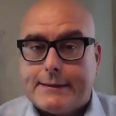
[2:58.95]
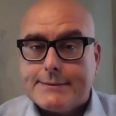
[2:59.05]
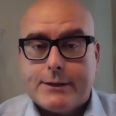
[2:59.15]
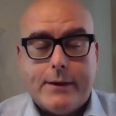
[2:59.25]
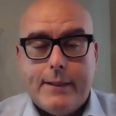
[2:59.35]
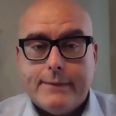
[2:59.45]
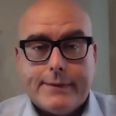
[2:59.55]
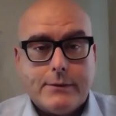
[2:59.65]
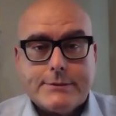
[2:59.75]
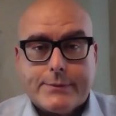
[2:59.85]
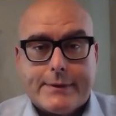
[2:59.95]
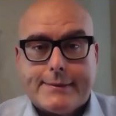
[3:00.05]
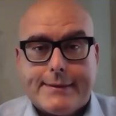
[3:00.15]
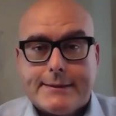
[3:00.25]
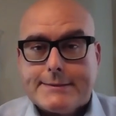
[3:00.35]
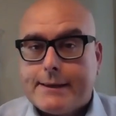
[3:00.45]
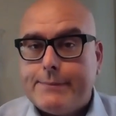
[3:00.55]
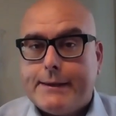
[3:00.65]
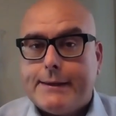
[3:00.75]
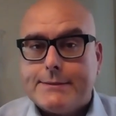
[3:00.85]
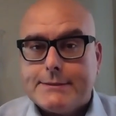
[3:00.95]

So those three things can be done